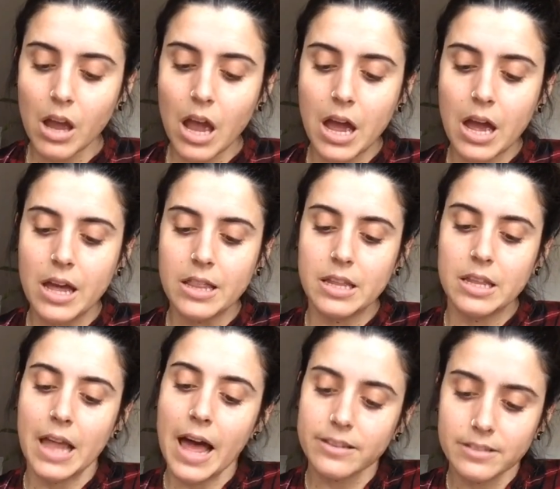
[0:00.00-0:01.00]
And
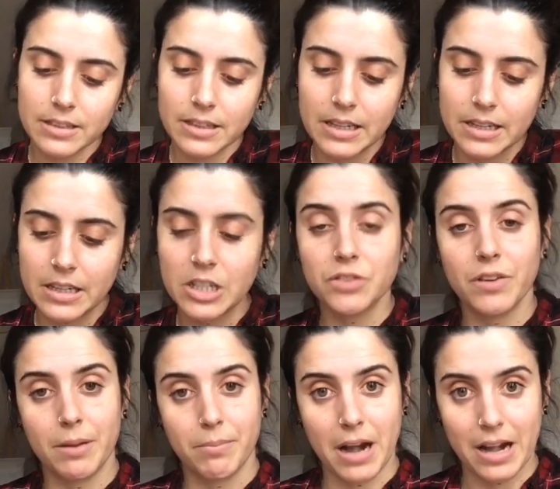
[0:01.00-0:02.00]
then lastly,
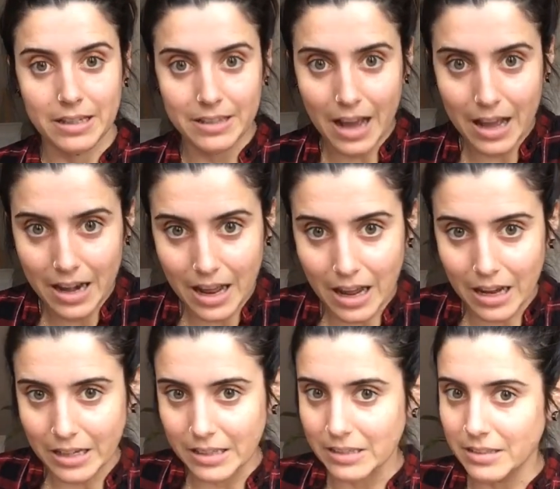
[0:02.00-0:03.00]
Ishvara Pranidhana
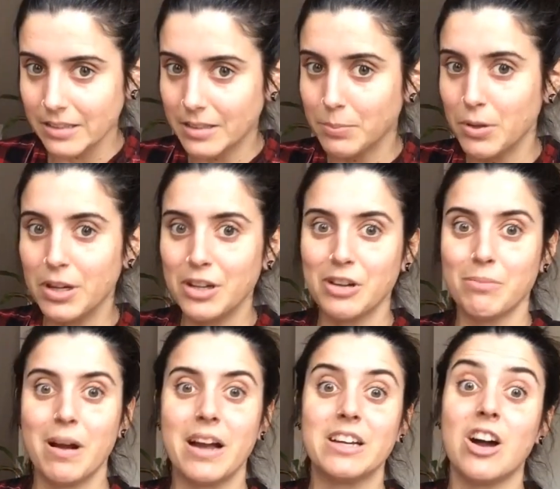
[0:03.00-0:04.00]
is putting your
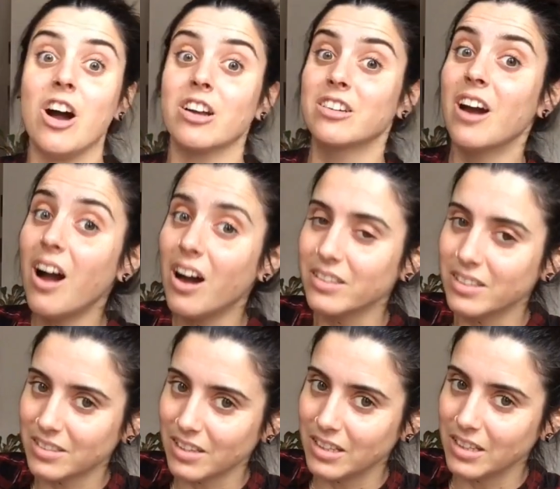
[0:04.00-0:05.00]
mind on God,
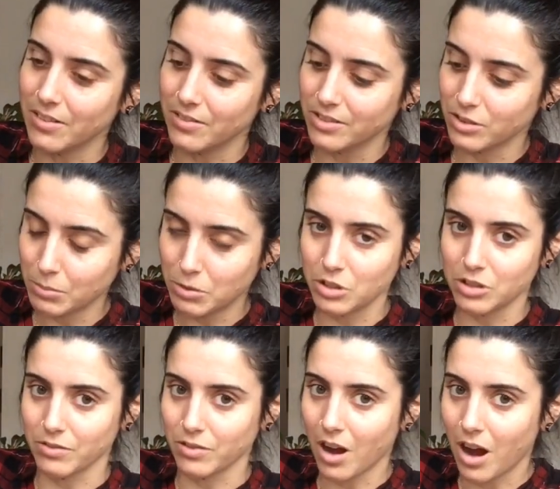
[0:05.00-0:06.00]
the study of
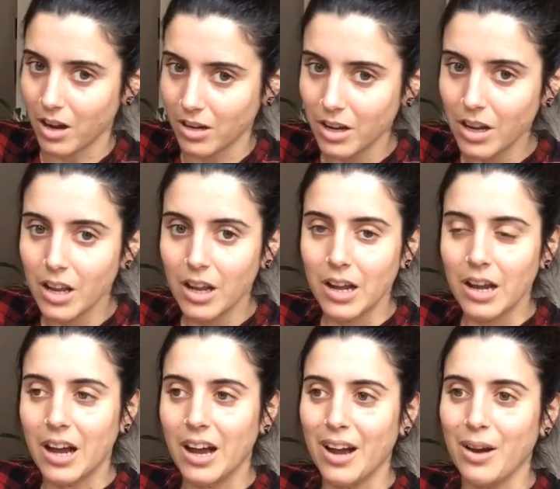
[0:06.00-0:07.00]
scriptures of God,
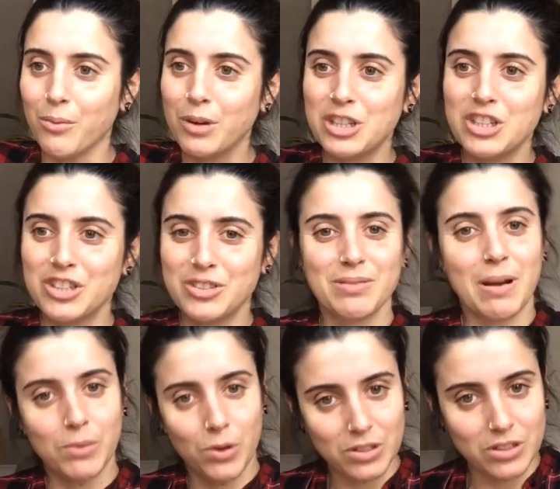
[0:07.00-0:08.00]
which
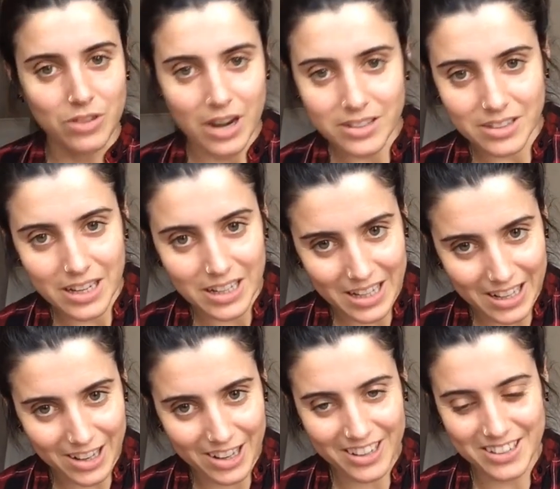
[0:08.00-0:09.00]
I'm going to translate
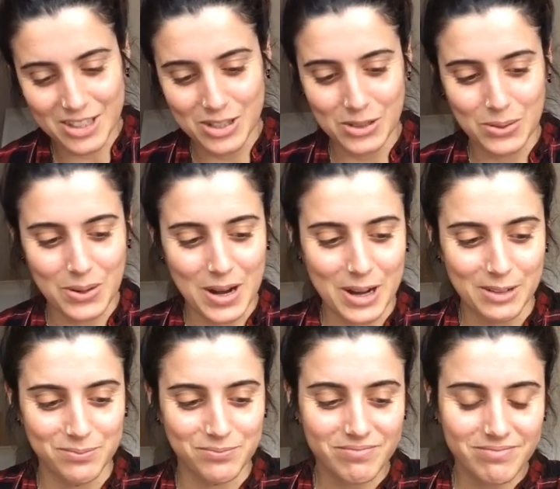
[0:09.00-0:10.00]
here
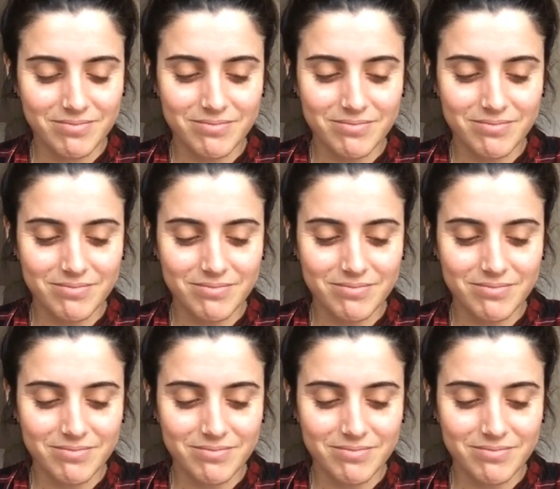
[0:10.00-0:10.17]
to